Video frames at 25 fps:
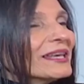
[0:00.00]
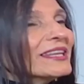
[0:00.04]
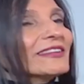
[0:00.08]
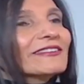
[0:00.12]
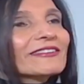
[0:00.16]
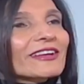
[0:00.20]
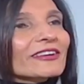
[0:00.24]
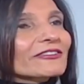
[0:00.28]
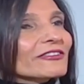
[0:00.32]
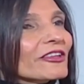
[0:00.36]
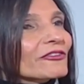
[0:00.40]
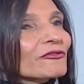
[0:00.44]

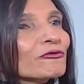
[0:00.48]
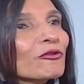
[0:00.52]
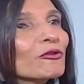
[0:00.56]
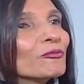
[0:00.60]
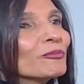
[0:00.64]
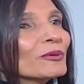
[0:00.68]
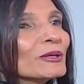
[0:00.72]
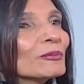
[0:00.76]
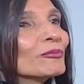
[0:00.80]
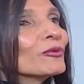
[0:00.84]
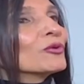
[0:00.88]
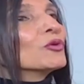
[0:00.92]
successful
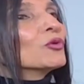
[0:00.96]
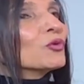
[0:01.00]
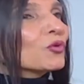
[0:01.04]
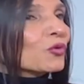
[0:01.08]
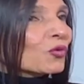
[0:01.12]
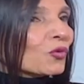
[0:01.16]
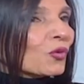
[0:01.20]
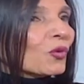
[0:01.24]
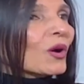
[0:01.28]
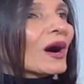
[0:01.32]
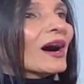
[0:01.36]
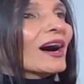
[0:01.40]
people
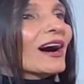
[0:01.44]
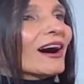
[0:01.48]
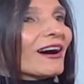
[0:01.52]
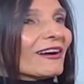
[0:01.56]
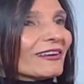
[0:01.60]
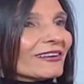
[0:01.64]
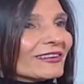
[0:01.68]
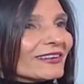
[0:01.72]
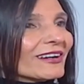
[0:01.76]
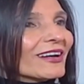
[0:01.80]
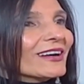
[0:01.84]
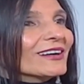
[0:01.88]
who
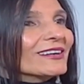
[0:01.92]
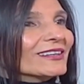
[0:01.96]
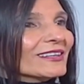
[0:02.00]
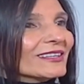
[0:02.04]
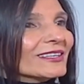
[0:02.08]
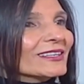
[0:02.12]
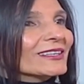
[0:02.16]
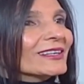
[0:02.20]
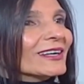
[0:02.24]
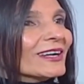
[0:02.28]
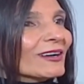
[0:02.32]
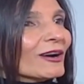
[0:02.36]
are
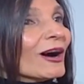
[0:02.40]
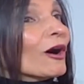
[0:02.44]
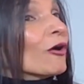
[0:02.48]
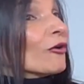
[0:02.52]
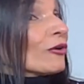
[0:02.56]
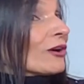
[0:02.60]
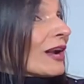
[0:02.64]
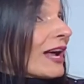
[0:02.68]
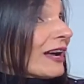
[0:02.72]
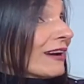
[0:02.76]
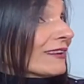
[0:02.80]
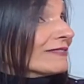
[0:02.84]

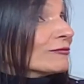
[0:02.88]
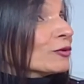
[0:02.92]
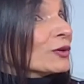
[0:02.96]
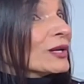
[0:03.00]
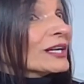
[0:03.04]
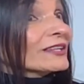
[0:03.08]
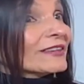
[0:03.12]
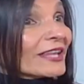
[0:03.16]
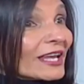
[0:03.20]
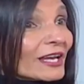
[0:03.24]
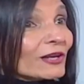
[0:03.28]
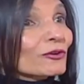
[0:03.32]
or
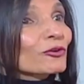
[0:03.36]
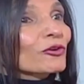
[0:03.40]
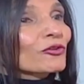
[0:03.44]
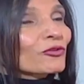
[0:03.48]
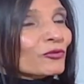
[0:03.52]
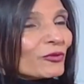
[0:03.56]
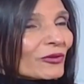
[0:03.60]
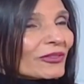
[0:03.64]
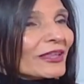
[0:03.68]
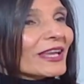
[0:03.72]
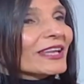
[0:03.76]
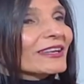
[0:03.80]
were diagnosed
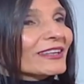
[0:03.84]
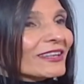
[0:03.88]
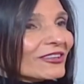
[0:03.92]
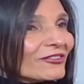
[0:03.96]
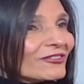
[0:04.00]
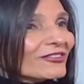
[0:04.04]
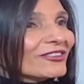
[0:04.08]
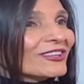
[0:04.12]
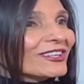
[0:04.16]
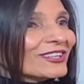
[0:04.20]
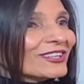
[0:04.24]
with ADHD.